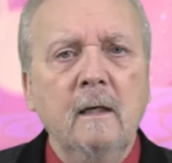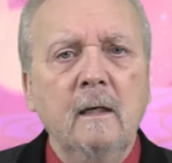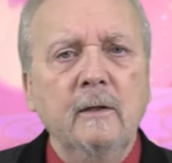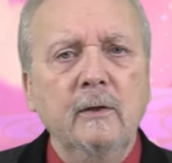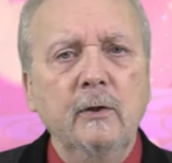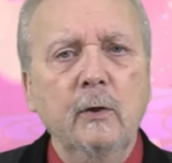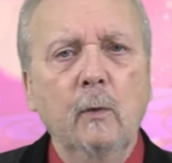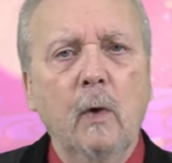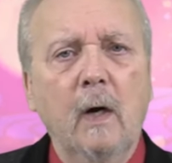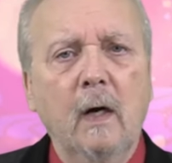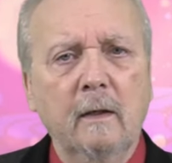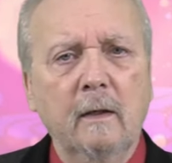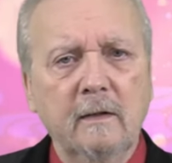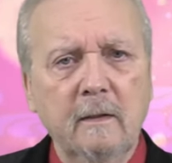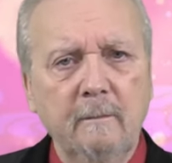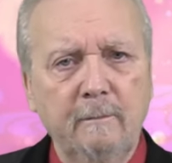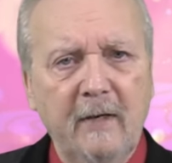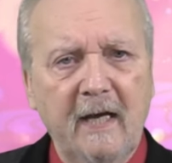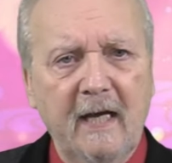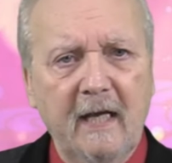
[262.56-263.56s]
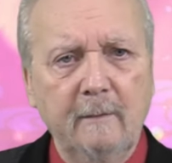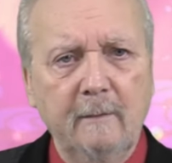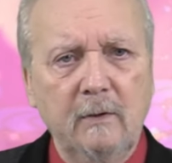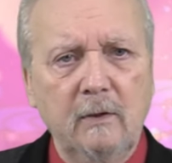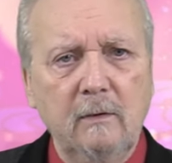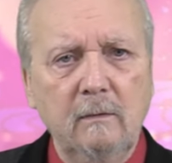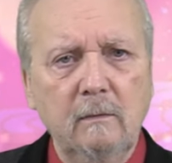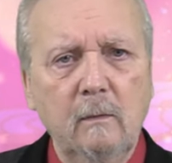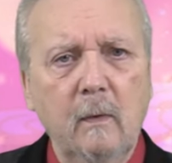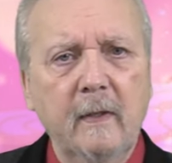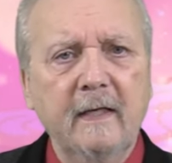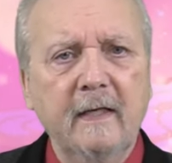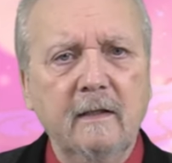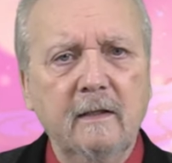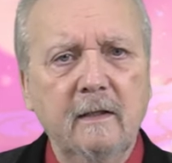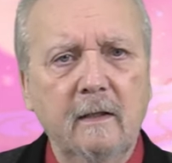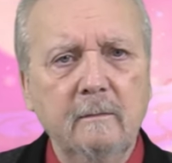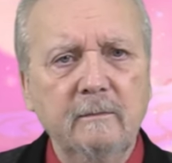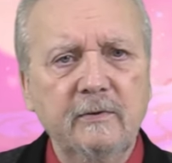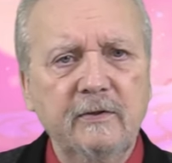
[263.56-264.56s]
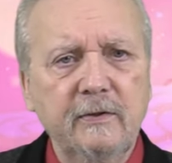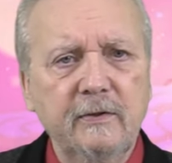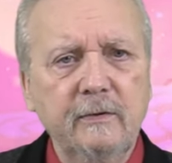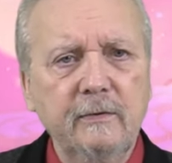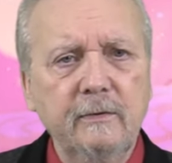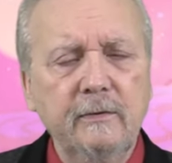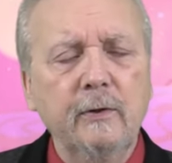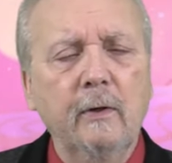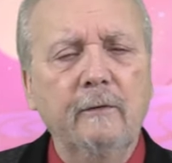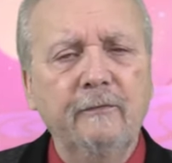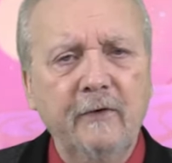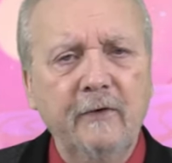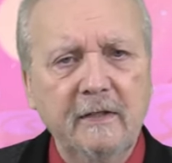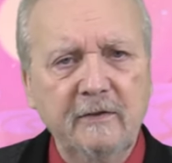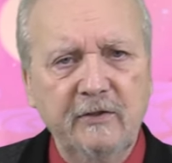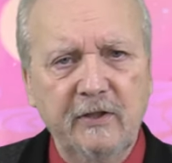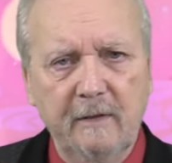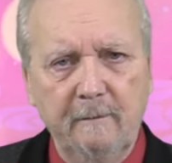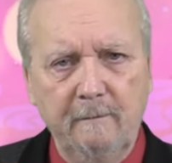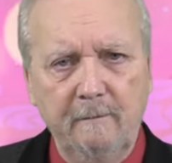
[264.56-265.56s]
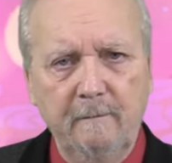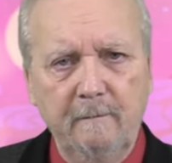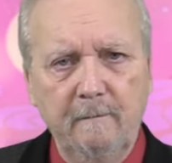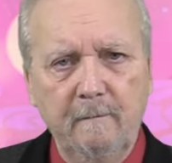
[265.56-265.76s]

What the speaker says: You are compatible when it comes to your friendship.